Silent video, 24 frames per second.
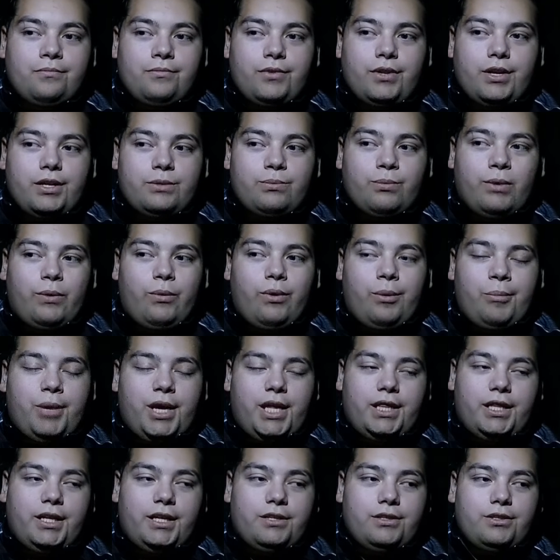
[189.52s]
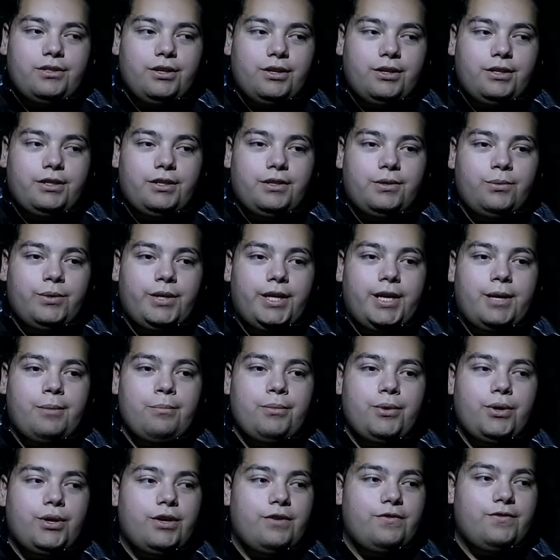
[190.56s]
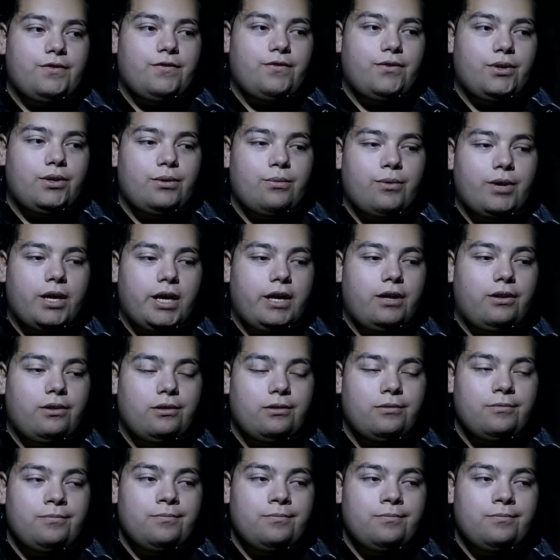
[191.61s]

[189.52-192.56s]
That's why we mainly stuck to doing improvs for a while.